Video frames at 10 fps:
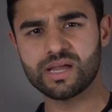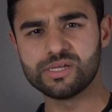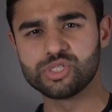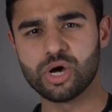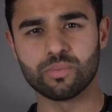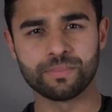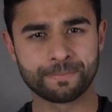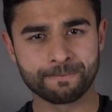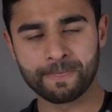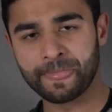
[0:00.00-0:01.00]
So,
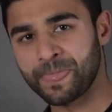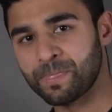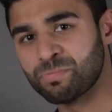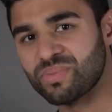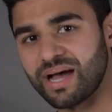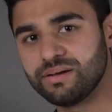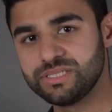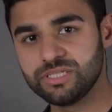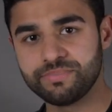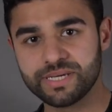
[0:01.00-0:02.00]
how
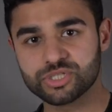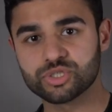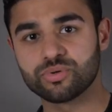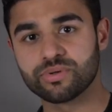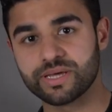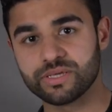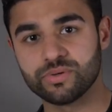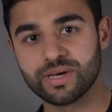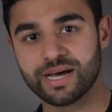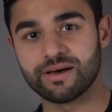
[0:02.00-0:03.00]
do you make sure that
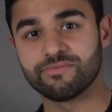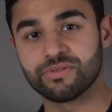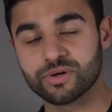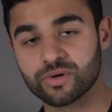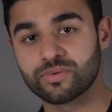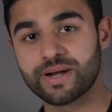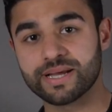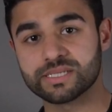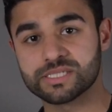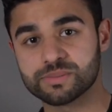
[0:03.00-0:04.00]
you have the
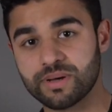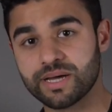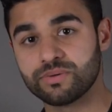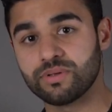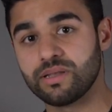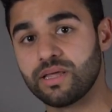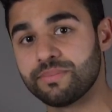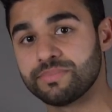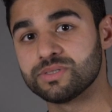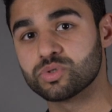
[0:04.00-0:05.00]
correct spinal
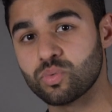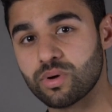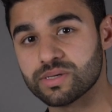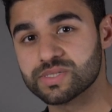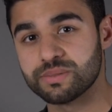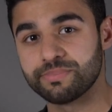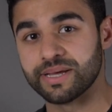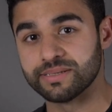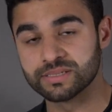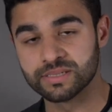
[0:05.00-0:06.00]
alignment whilst in
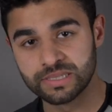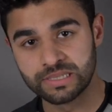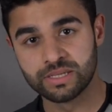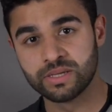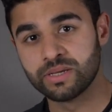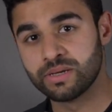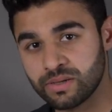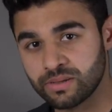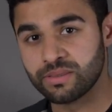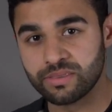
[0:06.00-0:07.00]
bed?
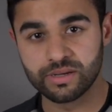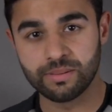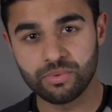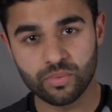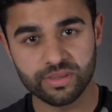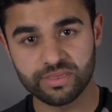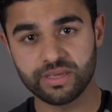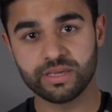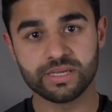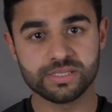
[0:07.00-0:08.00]
The number one
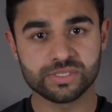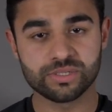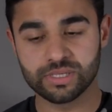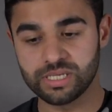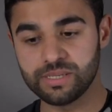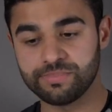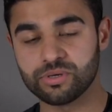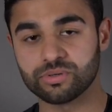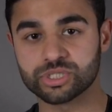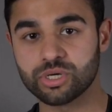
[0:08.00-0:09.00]
thing is to keep
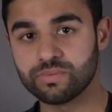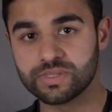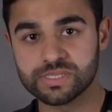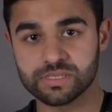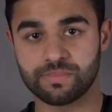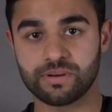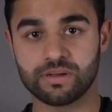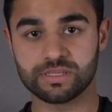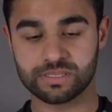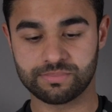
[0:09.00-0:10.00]
your shoulders
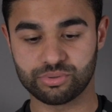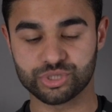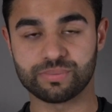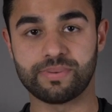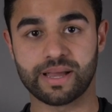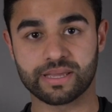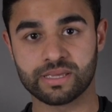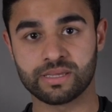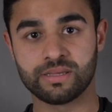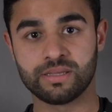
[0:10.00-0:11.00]
apart, pushed back.